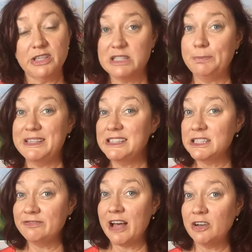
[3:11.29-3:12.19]
those
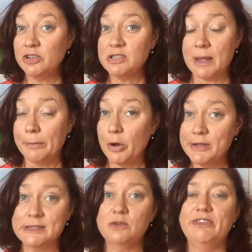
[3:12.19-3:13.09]
business values and
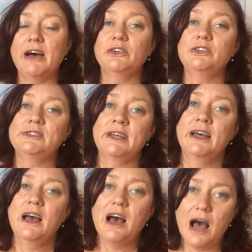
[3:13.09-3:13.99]
personal values
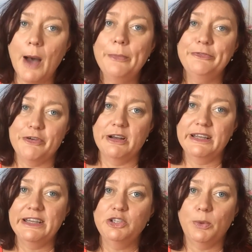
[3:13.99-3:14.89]
up front
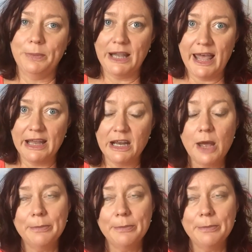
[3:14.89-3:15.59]
in your plan,